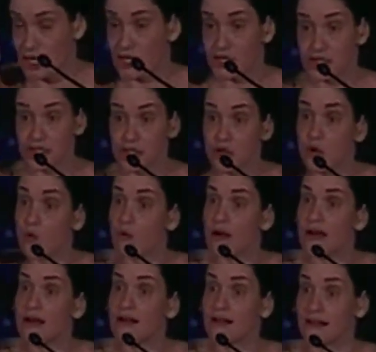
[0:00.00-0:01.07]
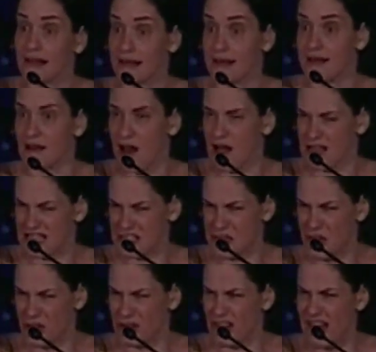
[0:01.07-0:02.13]
You will acknowledge
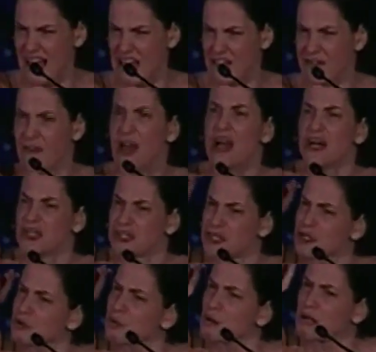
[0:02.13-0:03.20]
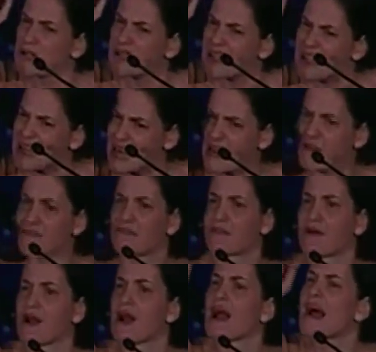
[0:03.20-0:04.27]
her life. You will
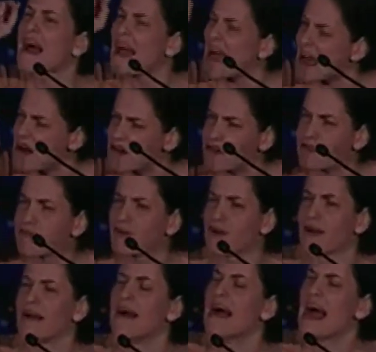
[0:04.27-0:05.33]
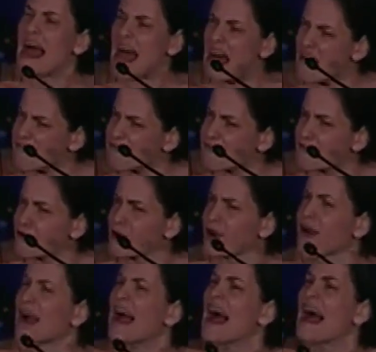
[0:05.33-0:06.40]
never, ever,
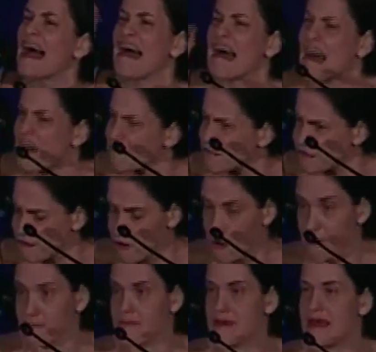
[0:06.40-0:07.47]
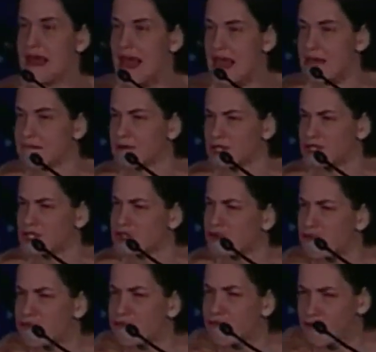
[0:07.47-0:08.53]
ever, ever be able
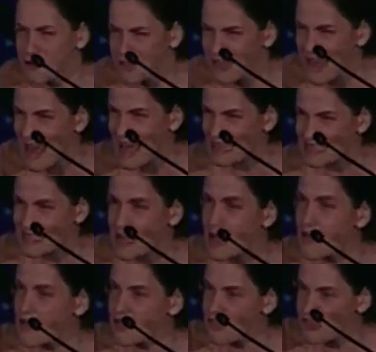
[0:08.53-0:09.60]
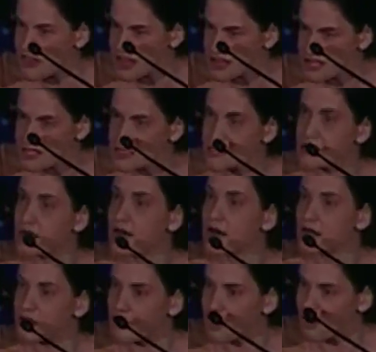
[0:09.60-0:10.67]
to forget this
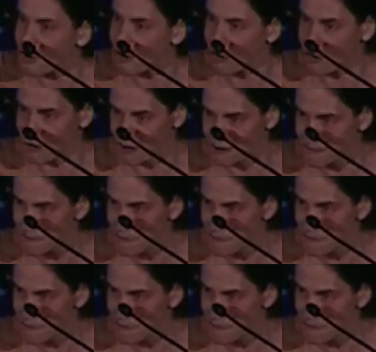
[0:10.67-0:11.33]
girl.